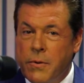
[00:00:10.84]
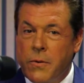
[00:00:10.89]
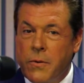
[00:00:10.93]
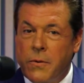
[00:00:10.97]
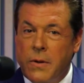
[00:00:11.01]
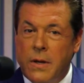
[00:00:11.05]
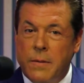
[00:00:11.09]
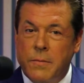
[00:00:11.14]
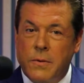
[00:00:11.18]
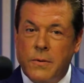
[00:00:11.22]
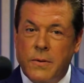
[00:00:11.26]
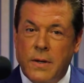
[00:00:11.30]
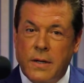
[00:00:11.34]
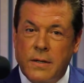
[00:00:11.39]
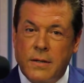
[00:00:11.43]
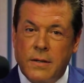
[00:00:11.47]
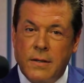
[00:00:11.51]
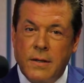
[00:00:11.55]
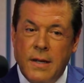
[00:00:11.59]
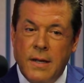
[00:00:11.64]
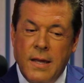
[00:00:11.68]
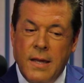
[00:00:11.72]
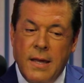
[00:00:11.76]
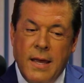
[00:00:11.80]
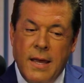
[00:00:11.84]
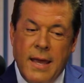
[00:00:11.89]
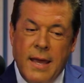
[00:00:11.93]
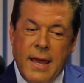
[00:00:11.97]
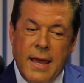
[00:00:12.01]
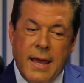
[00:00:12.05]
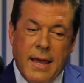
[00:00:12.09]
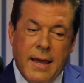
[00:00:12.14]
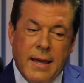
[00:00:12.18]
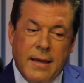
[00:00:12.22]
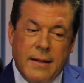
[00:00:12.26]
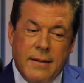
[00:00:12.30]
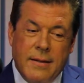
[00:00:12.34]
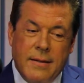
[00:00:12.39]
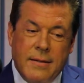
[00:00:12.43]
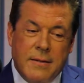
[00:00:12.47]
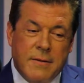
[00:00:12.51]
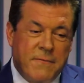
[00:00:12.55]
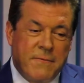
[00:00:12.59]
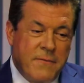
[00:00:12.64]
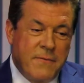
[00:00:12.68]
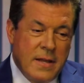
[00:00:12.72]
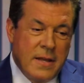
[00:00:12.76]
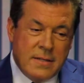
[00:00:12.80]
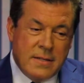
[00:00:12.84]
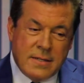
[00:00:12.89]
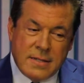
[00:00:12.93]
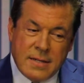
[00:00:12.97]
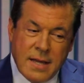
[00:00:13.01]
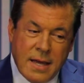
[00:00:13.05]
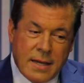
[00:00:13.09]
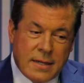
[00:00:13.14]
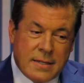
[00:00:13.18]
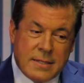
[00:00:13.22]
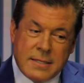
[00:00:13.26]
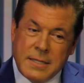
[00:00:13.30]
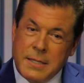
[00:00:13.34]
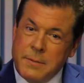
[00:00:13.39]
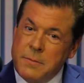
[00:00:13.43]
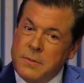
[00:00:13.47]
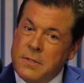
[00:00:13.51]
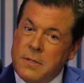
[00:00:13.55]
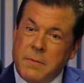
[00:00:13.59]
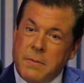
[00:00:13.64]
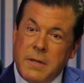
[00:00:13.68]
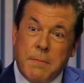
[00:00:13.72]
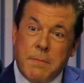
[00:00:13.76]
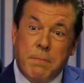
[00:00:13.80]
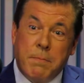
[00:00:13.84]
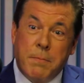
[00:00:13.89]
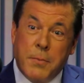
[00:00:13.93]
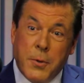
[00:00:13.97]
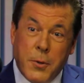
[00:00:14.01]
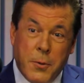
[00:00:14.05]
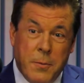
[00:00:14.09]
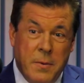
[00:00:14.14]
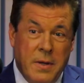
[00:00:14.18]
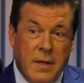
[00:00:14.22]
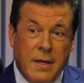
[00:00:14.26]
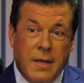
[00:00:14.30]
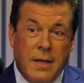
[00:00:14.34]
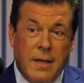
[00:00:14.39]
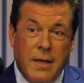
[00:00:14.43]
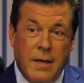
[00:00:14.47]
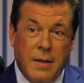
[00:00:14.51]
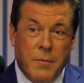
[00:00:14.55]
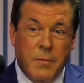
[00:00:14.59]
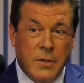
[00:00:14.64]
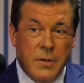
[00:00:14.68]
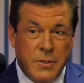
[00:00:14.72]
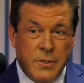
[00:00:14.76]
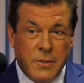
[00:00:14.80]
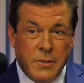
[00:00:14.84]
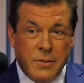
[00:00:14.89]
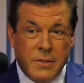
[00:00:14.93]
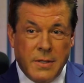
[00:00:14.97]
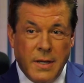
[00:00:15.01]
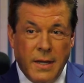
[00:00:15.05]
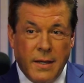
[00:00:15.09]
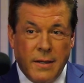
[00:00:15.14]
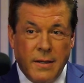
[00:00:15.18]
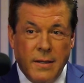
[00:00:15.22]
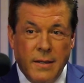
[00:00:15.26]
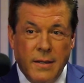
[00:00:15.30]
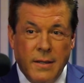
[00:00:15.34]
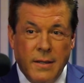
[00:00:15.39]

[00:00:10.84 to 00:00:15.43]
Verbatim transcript: a program director. And defense tech seems to be booming, Kim. What's your take?